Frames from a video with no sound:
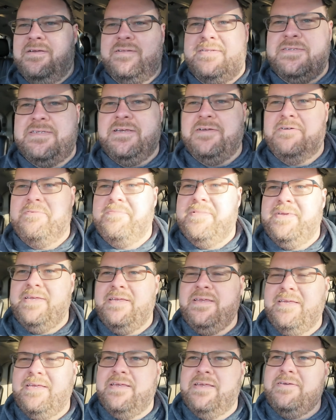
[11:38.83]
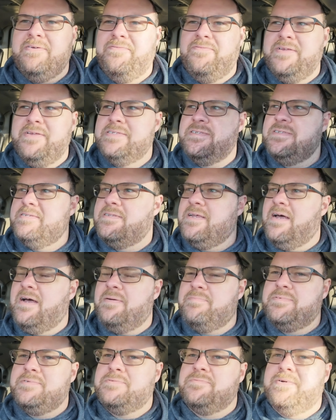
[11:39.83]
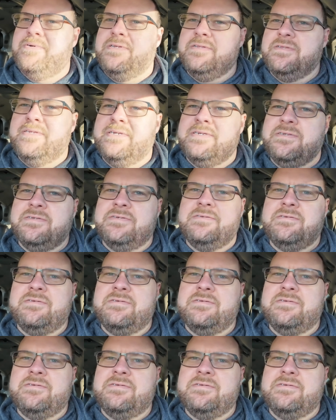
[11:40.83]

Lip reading: Tell me if it stops wiggling.